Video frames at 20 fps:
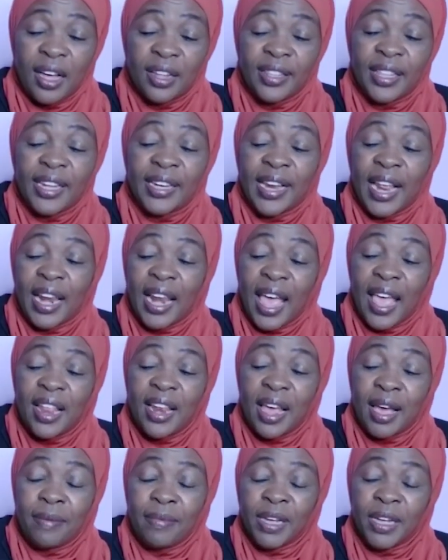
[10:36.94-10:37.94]
the Dalai
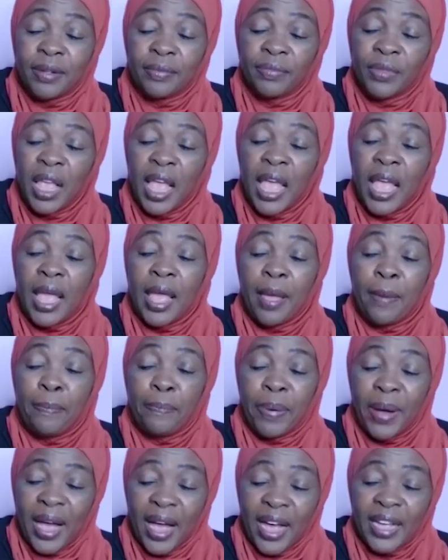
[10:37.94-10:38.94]
Lama, a
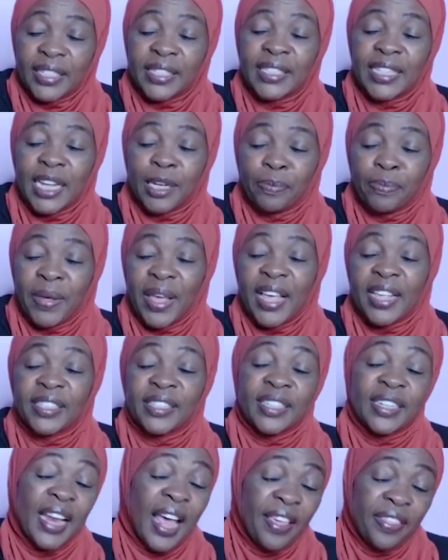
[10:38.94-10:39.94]
path that pays
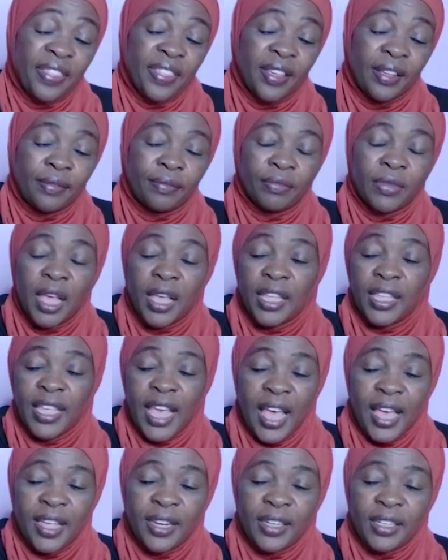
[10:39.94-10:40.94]
nothing.
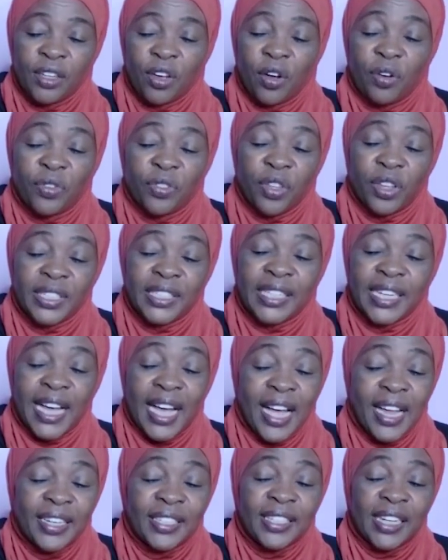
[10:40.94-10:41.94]
Yet, although she
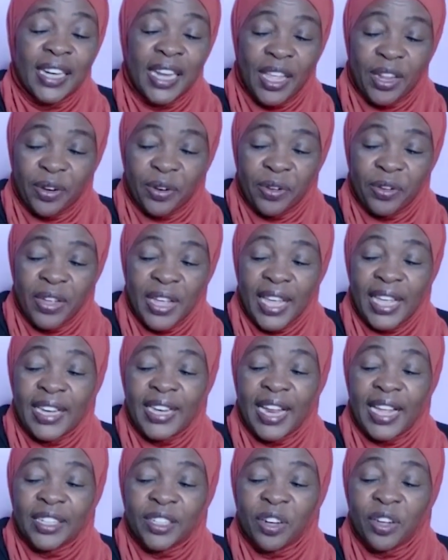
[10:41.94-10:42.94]
earns little, it
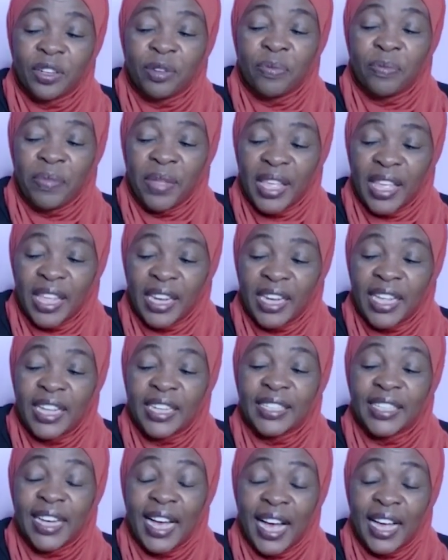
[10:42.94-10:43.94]
does not mean
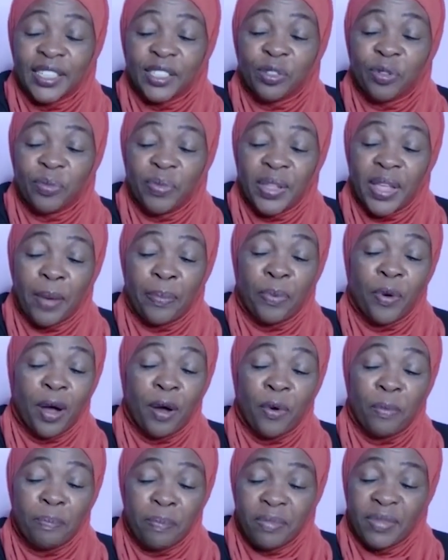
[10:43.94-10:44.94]
she has to be a
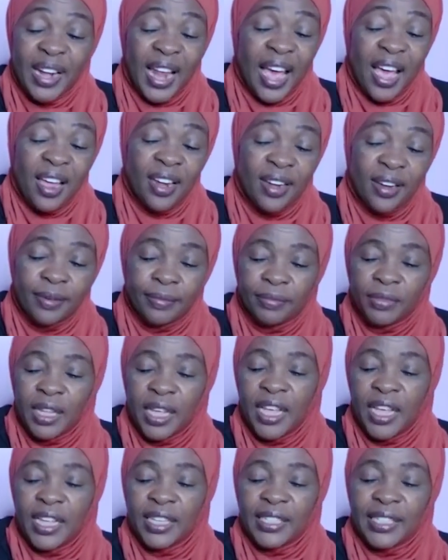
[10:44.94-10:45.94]
poor nun.
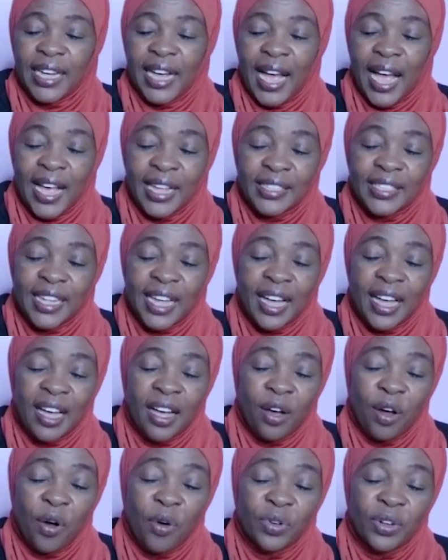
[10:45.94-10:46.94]
She has
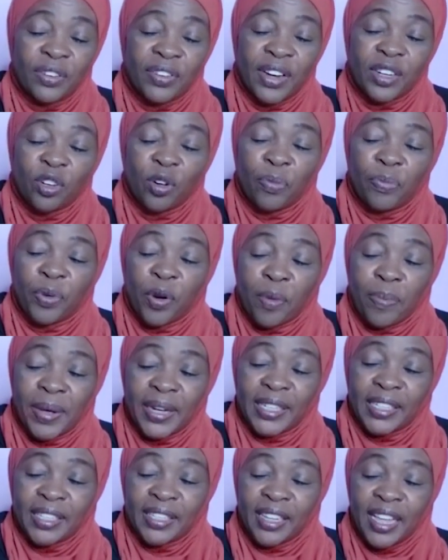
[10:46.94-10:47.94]
her own rental
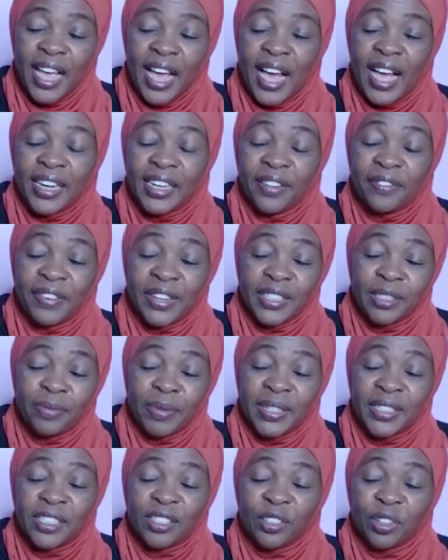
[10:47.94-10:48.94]
property and
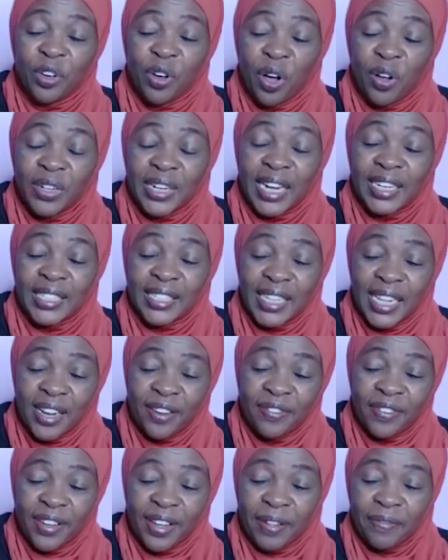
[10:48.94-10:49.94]
investments in gold and
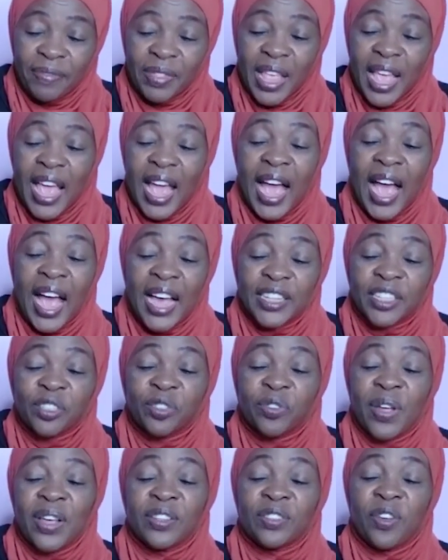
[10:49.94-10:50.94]
silver. Her
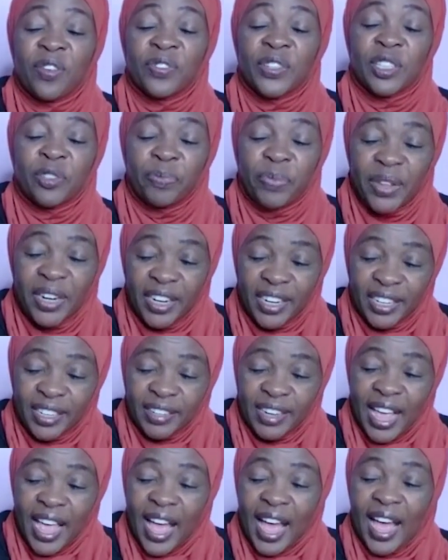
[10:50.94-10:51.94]
strength of spirit
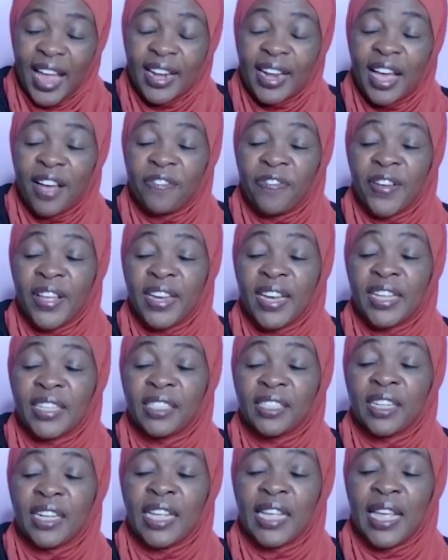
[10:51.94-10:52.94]
and her
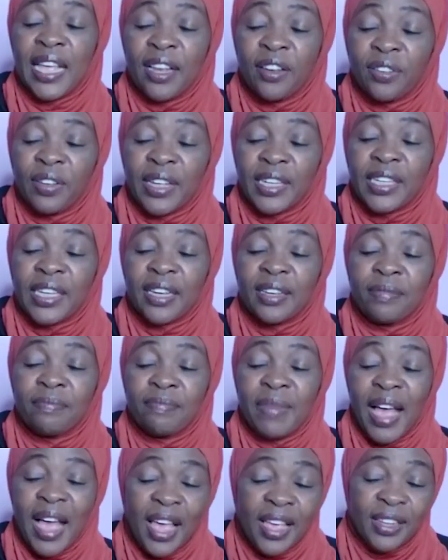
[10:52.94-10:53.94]
financially educated
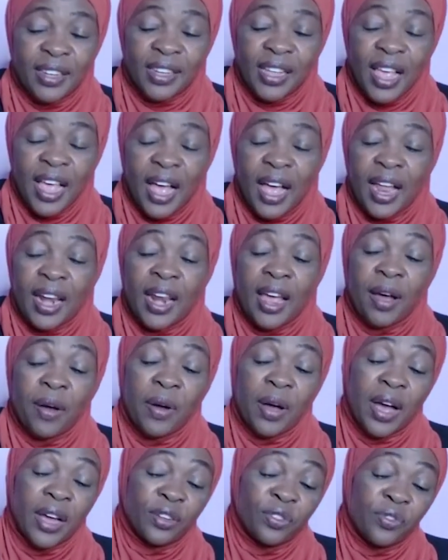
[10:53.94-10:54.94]
mind allow
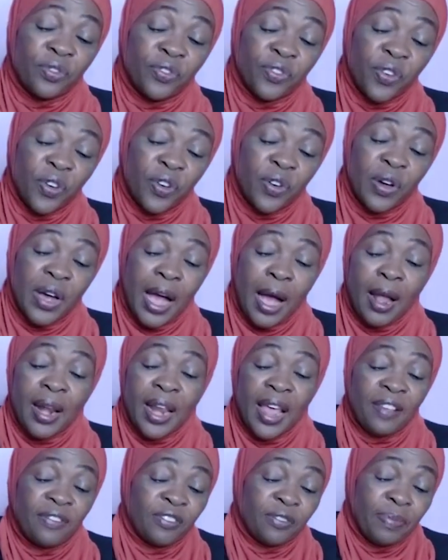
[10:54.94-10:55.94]
her to follow her
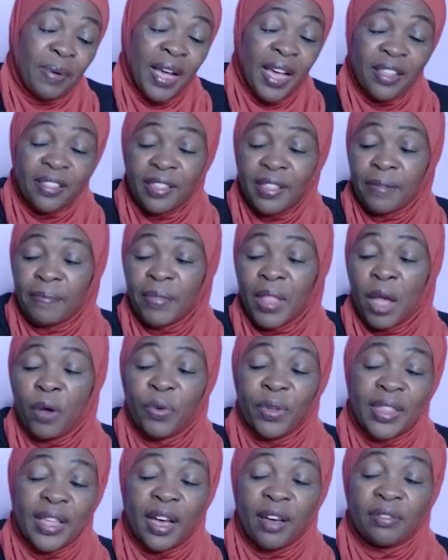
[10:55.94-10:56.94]
life's path
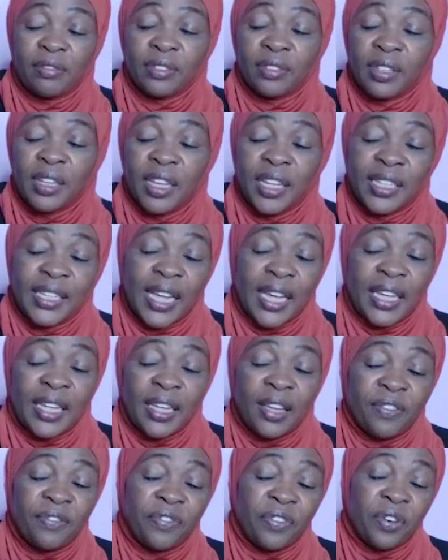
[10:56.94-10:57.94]
without
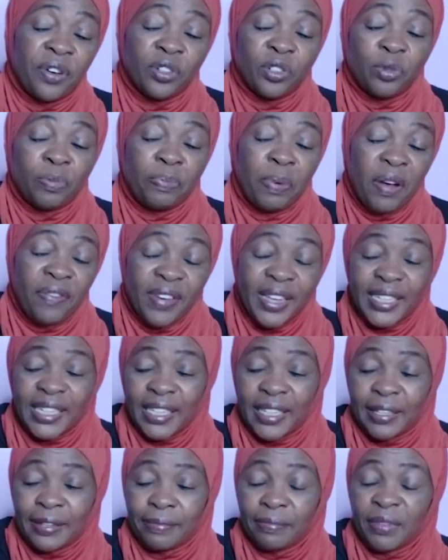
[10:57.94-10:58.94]
taking the vow to
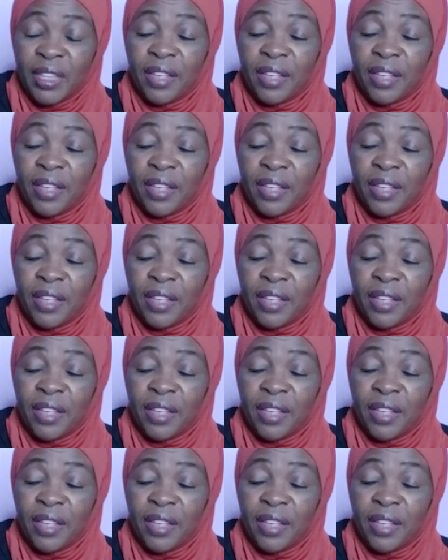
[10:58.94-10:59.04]
poverty.